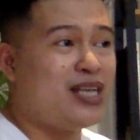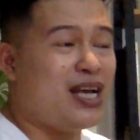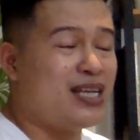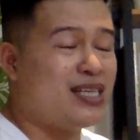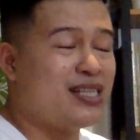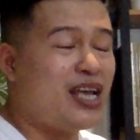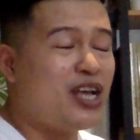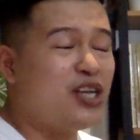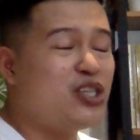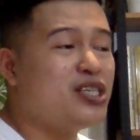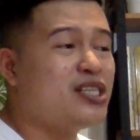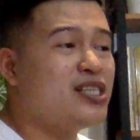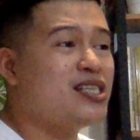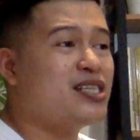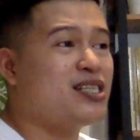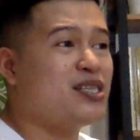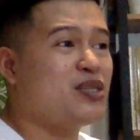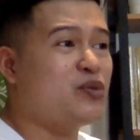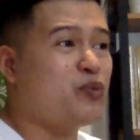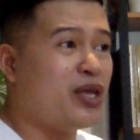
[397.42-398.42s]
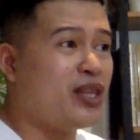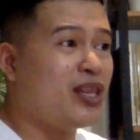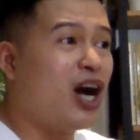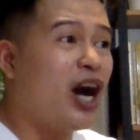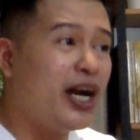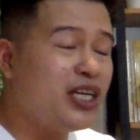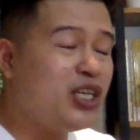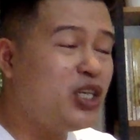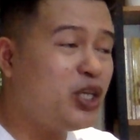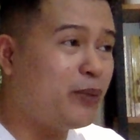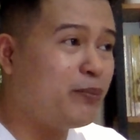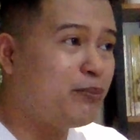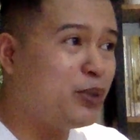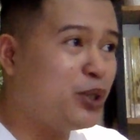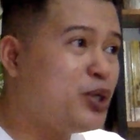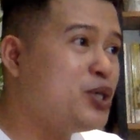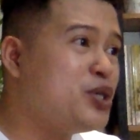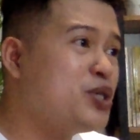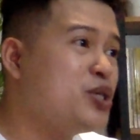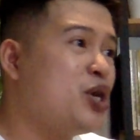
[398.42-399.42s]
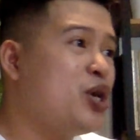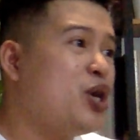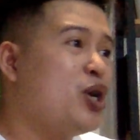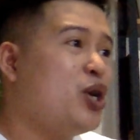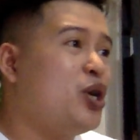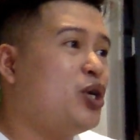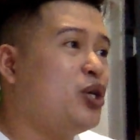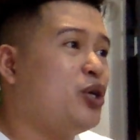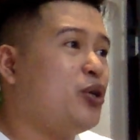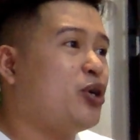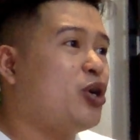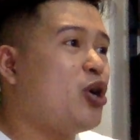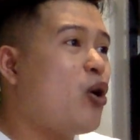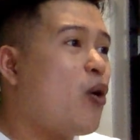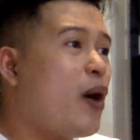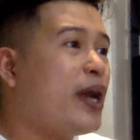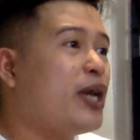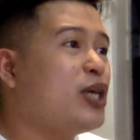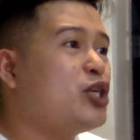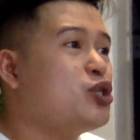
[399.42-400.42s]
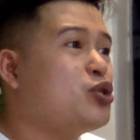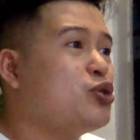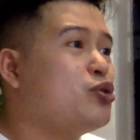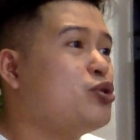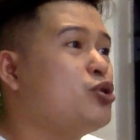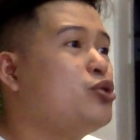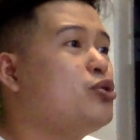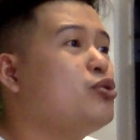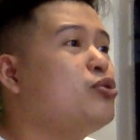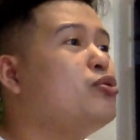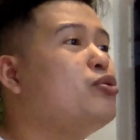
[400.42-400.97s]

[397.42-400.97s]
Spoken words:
with stages with odd numbers, you're going to